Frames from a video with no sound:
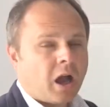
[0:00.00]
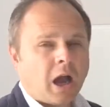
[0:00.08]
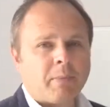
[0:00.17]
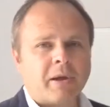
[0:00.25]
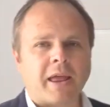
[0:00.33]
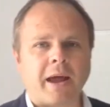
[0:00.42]

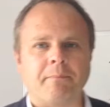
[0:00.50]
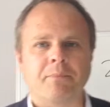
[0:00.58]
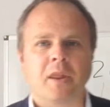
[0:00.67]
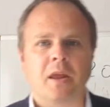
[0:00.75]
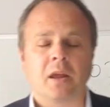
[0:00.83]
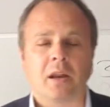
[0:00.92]
up again.
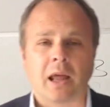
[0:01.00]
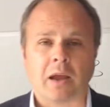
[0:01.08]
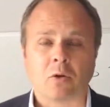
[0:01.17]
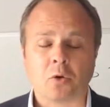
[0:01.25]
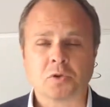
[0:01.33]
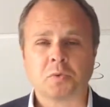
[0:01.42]
Now,
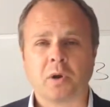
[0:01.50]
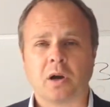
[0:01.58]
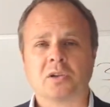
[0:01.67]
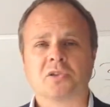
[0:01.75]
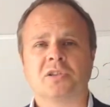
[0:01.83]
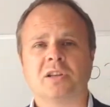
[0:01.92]
of course, we
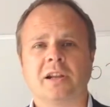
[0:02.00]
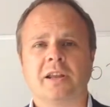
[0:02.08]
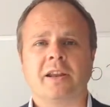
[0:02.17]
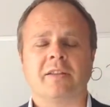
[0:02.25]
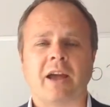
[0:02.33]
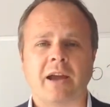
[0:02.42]
are still
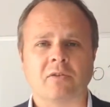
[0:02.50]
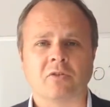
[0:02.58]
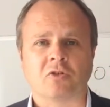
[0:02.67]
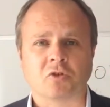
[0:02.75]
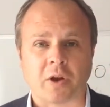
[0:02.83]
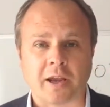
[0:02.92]
in a
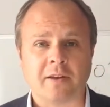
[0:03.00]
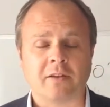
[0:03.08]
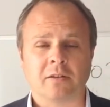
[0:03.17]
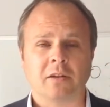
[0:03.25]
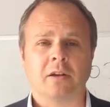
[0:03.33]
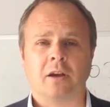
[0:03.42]

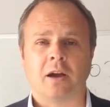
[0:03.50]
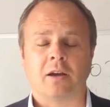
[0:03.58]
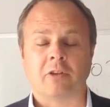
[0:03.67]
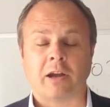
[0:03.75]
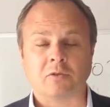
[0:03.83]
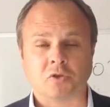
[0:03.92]
downtrend,
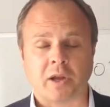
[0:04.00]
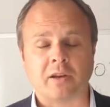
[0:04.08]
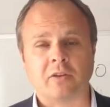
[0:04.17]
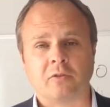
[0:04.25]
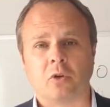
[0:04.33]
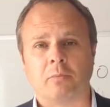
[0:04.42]

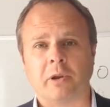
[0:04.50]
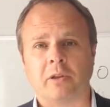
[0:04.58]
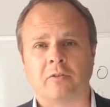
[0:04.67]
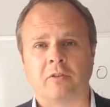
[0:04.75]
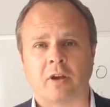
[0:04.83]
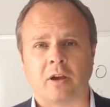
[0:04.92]

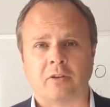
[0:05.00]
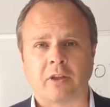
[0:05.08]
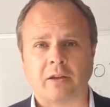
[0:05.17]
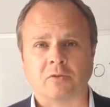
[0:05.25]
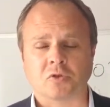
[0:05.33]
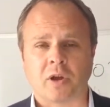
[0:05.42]
dominant
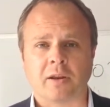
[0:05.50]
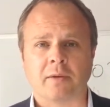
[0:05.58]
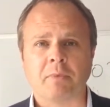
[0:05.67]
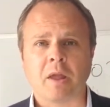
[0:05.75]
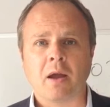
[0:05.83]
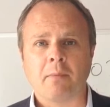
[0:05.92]
downtrend,
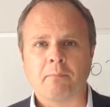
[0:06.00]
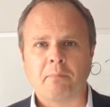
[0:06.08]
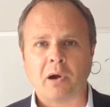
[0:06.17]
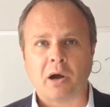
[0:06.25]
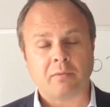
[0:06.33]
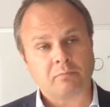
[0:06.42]

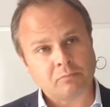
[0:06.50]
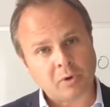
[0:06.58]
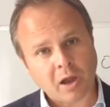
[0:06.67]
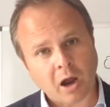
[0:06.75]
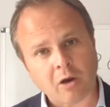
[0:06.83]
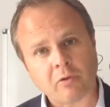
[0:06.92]
but
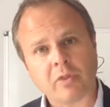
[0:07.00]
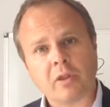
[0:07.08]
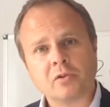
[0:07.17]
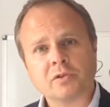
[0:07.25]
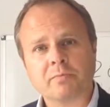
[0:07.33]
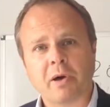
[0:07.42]
we are in
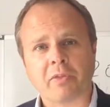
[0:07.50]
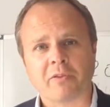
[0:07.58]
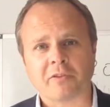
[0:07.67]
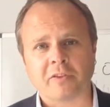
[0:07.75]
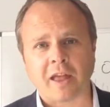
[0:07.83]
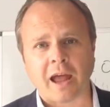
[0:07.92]
those
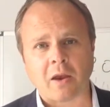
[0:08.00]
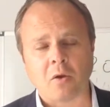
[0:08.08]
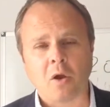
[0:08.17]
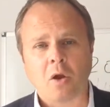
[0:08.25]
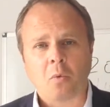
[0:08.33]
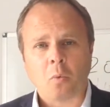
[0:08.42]
months now
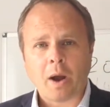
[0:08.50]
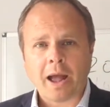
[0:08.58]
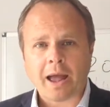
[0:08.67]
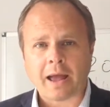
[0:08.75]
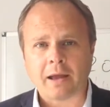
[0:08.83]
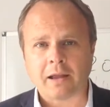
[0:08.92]

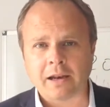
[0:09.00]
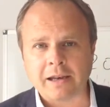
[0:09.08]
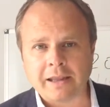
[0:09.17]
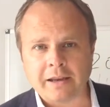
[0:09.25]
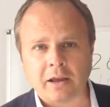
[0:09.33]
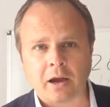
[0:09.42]
where,
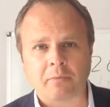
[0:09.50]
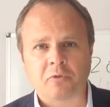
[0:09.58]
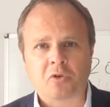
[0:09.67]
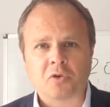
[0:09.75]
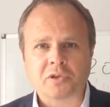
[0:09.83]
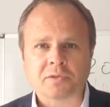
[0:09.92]
leading up to
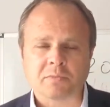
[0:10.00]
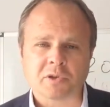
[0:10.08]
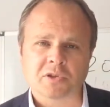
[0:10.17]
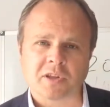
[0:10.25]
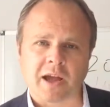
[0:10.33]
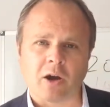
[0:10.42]

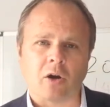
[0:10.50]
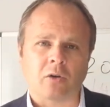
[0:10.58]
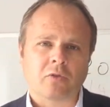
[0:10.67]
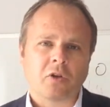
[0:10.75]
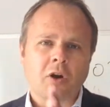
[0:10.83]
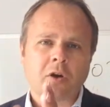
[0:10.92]
Christmas, that
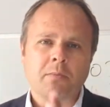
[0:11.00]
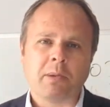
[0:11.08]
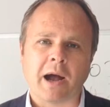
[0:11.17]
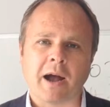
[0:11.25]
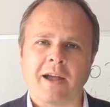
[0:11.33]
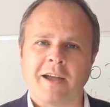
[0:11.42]

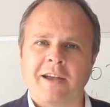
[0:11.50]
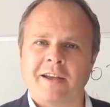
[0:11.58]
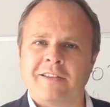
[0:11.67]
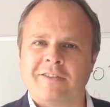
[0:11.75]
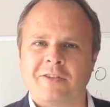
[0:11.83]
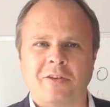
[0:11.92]
October
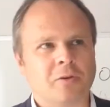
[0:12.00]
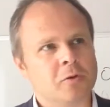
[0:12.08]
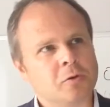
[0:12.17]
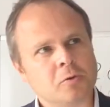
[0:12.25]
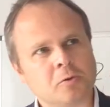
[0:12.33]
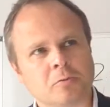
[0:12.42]

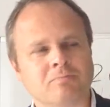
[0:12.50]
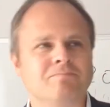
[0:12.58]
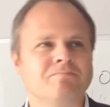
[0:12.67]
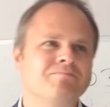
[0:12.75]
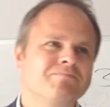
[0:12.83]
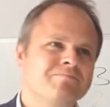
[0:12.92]
to
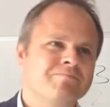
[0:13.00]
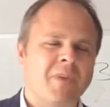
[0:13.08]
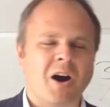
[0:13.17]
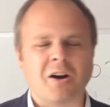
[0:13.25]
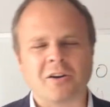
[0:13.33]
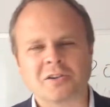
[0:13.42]

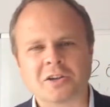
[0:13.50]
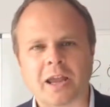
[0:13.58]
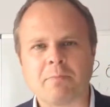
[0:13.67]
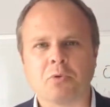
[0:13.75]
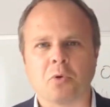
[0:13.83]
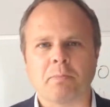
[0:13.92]
March,
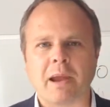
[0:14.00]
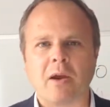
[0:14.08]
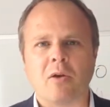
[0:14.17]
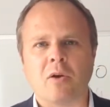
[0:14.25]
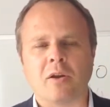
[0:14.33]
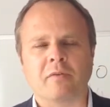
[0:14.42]
April
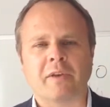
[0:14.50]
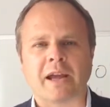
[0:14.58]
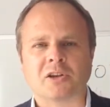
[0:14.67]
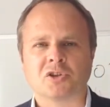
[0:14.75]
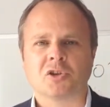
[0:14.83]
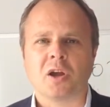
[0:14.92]
period of
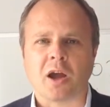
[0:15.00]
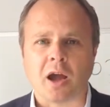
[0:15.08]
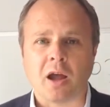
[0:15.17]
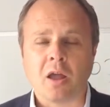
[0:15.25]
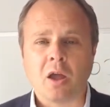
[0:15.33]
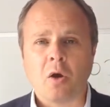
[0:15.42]
next
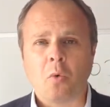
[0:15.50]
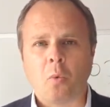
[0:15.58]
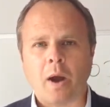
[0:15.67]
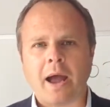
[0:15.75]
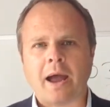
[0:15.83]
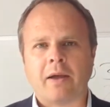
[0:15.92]
year,
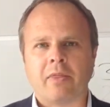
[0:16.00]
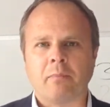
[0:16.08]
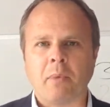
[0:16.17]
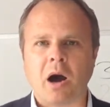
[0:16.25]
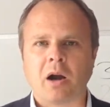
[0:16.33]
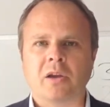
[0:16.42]
where the
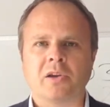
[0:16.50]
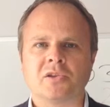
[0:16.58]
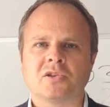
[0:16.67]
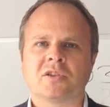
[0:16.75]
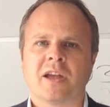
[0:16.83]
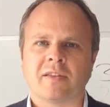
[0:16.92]

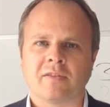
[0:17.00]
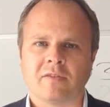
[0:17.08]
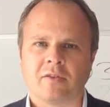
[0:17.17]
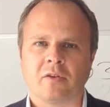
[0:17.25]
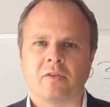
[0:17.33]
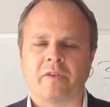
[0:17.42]
markets tend
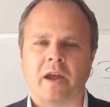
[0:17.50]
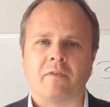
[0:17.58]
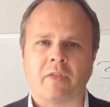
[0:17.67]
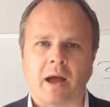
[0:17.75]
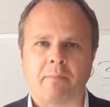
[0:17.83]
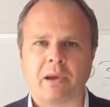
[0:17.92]
to favour
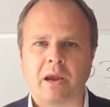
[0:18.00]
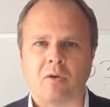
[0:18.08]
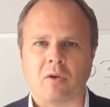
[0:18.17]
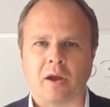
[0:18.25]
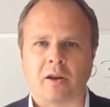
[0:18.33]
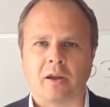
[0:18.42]
that
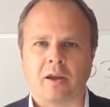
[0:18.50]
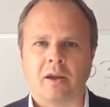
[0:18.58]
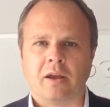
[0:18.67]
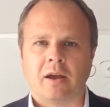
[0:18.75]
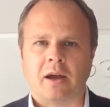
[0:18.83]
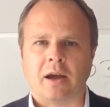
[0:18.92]
period.
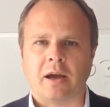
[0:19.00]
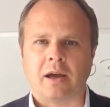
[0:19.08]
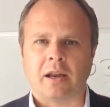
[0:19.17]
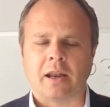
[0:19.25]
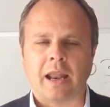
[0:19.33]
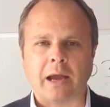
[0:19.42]

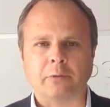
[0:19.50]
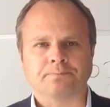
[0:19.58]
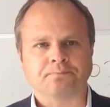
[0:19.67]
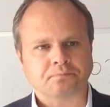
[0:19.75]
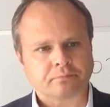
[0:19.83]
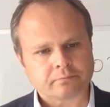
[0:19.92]
Now,
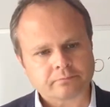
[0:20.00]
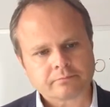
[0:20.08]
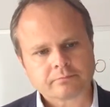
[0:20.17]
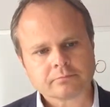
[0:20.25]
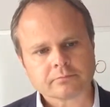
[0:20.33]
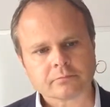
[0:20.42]

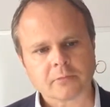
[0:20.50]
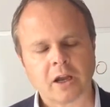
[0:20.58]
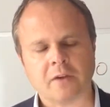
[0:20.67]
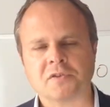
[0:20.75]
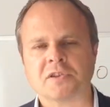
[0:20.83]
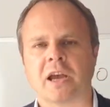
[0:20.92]

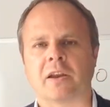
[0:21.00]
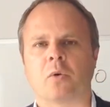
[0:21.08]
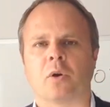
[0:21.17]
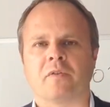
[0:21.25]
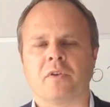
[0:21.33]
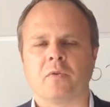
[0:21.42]
I've said
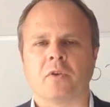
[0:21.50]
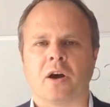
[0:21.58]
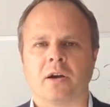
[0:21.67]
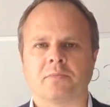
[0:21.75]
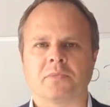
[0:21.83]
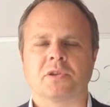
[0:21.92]
quite a few
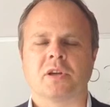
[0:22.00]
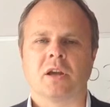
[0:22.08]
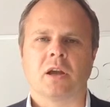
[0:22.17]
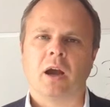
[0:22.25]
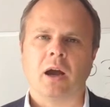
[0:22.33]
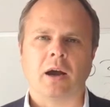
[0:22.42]
times
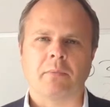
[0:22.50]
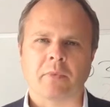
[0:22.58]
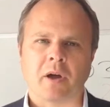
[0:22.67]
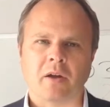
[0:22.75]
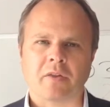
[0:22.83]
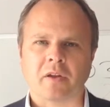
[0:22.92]

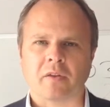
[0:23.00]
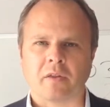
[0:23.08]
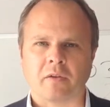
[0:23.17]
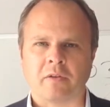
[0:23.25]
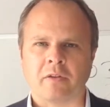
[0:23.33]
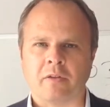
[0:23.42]
that I think
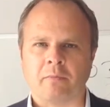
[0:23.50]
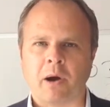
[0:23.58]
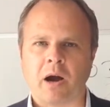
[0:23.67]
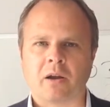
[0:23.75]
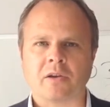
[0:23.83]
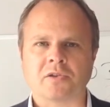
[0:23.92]
that the
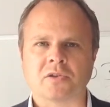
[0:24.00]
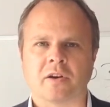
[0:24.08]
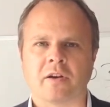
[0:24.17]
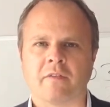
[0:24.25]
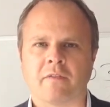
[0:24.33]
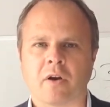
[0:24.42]
markets
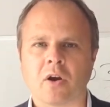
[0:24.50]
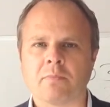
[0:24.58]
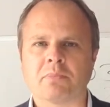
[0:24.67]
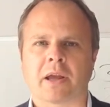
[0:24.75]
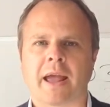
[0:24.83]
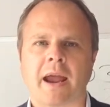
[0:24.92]
are very
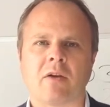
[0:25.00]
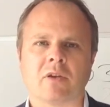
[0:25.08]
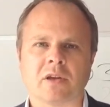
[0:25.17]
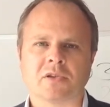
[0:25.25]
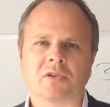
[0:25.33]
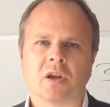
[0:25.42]

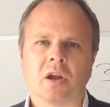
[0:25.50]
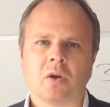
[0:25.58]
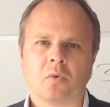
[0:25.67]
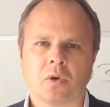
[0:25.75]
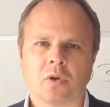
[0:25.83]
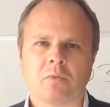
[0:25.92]
precarious.
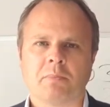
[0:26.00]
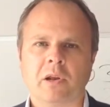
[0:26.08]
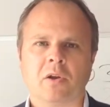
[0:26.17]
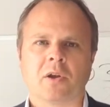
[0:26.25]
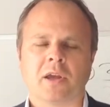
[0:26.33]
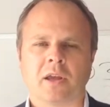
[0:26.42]
We could be
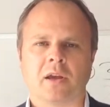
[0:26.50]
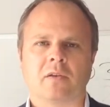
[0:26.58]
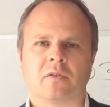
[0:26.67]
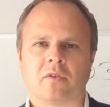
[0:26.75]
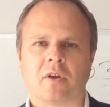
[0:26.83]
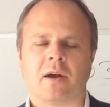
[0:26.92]
looking
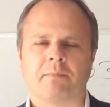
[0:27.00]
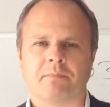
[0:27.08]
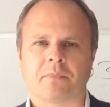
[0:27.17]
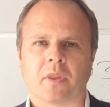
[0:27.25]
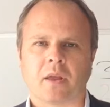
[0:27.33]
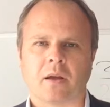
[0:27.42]
at
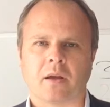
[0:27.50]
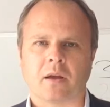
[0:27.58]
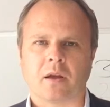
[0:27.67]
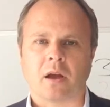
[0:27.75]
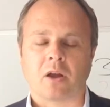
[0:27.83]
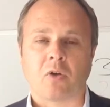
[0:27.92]

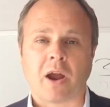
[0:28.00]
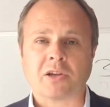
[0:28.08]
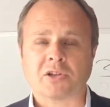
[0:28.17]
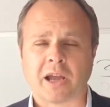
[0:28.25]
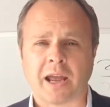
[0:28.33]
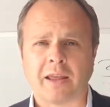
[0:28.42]
a
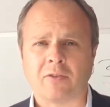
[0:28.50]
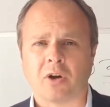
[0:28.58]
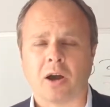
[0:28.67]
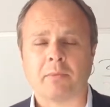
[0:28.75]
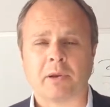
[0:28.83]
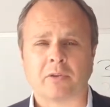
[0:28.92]
crash at any
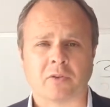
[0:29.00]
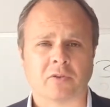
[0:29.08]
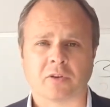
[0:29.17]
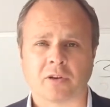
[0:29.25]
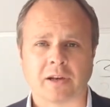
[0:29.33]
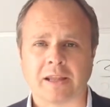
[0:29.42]
time, and it just
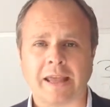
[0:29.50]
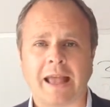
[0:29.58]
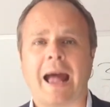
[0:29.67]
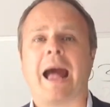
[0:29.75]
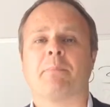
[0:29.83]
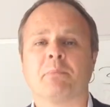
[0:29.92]
suddenly
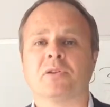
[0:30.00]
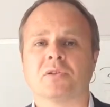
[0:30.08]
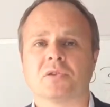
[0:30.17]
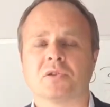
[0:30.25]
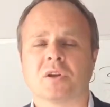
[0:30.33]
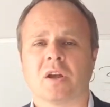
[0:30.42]

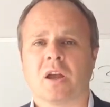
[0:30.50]
happens.